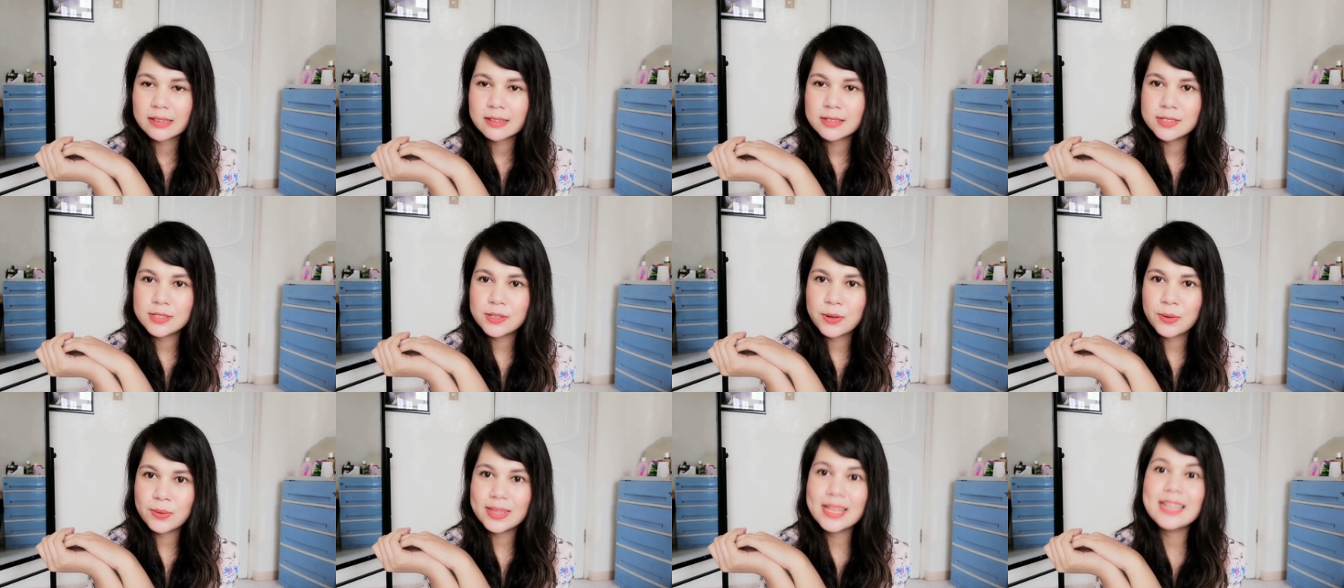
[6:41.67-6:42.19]

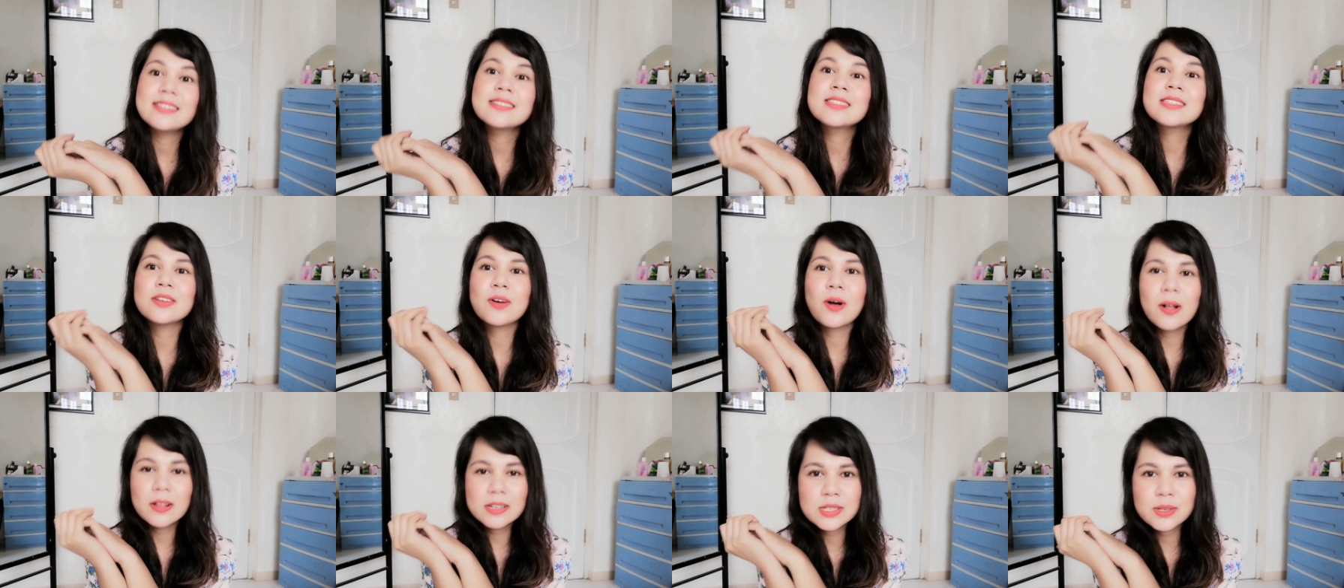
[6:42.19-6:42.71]
So
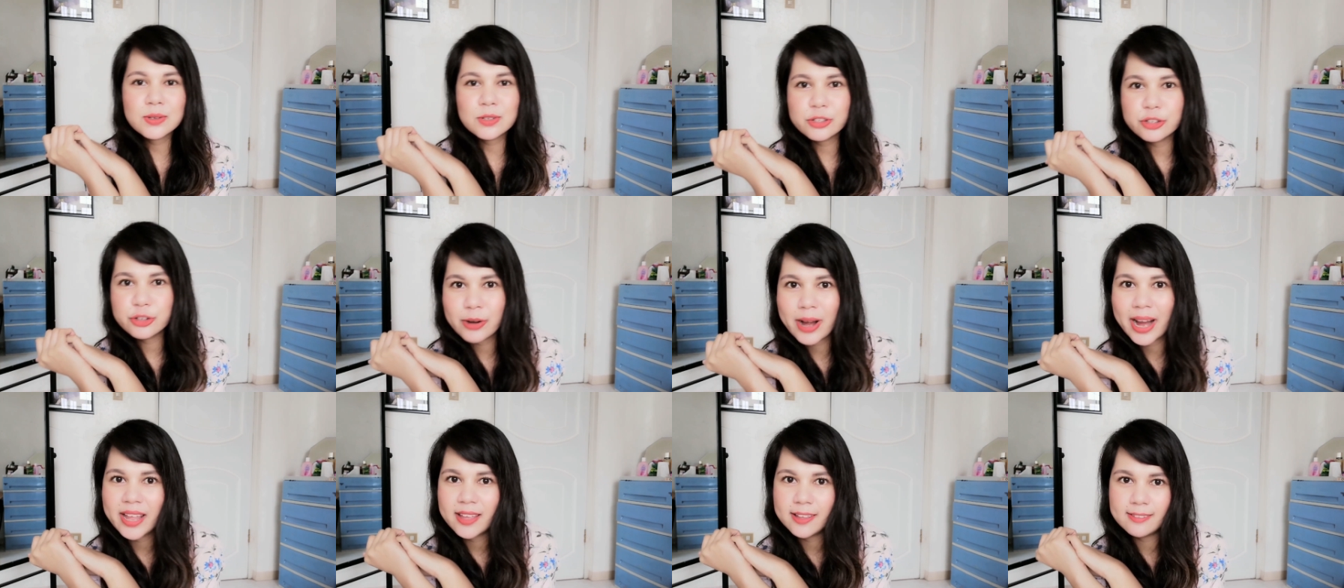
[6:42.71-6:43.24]
let's also
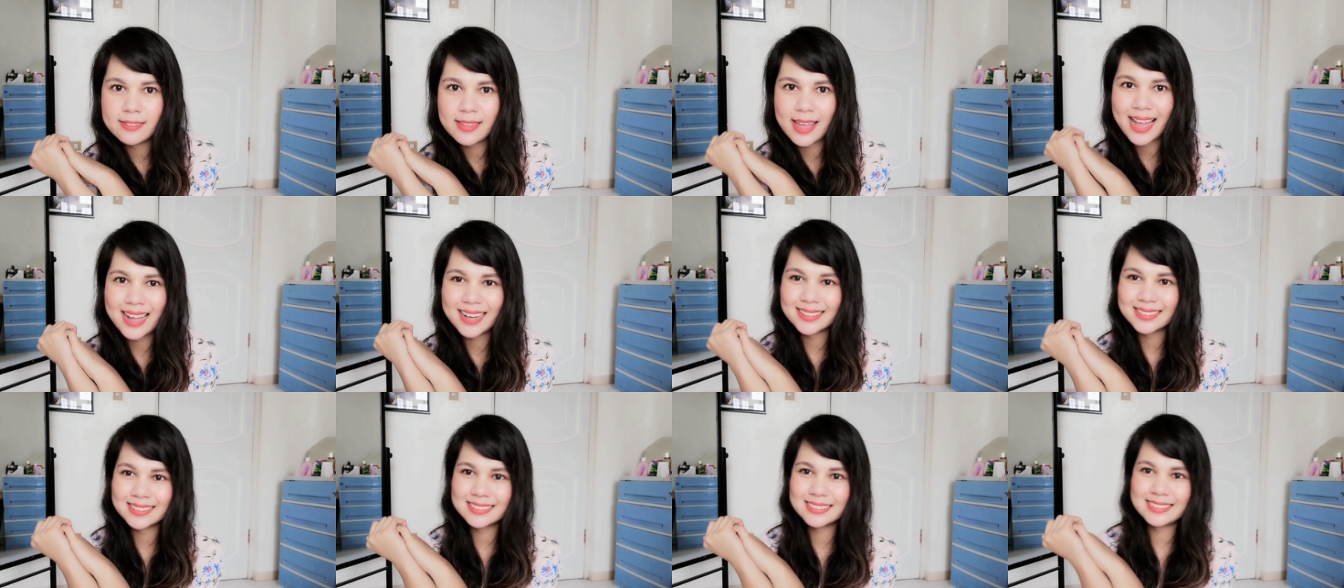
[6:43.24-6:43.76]
try that.